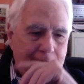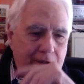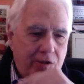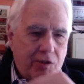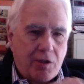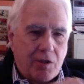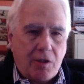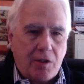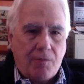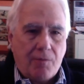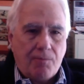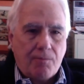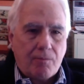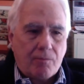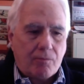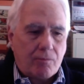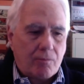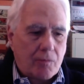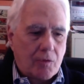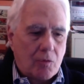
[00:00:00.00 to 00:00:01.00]
what is the
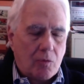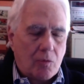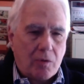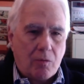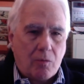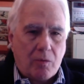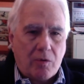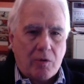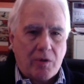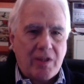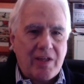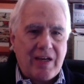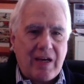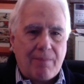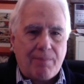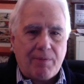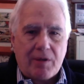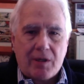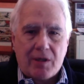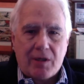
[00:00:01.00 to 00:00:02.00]
what, what are
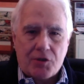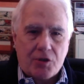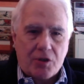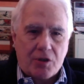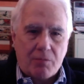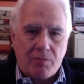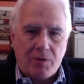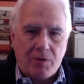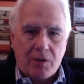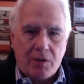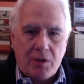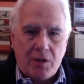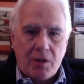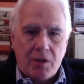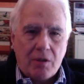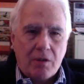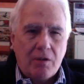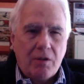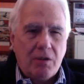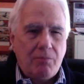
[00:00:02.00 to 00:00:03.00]
the appetizers going to be?
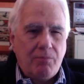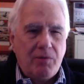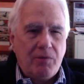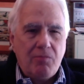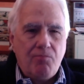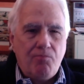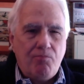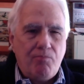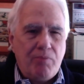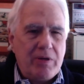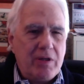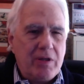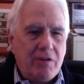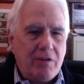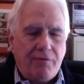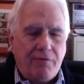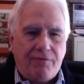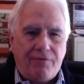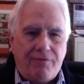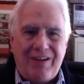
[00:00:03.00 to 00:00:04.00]
They're going to be
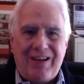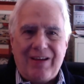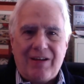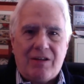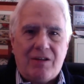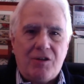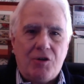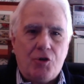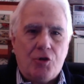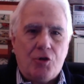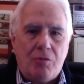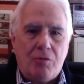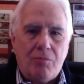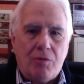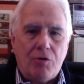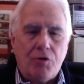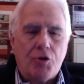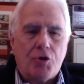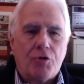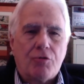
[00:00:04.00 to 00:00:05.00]
big, fat,
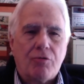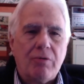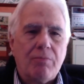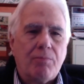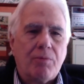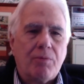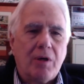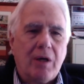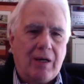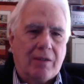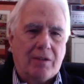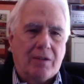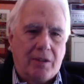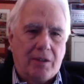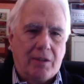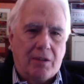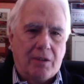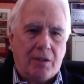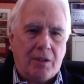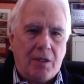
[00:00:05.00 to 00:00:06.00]
jumbo shrimp
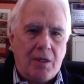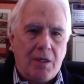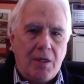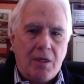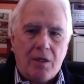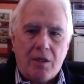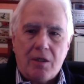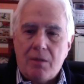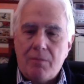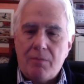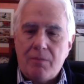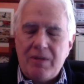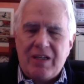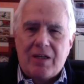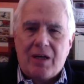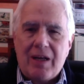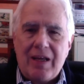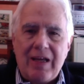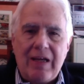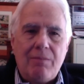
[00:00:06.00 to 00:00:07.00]
cocktail they're going to
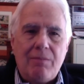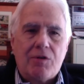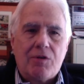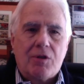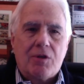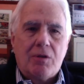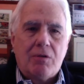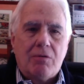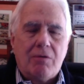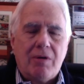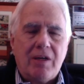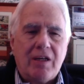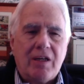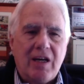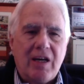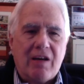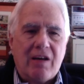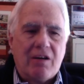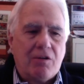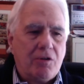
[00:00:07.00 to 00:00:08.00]
be clams
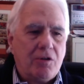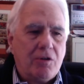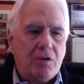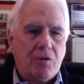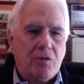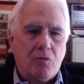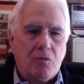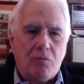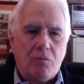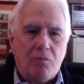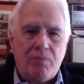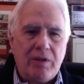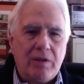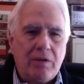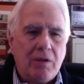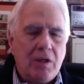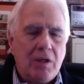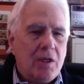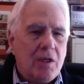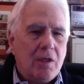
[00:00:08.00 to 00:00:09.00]
oreganata done with
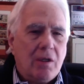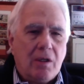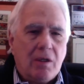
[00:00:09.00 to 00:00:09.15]
big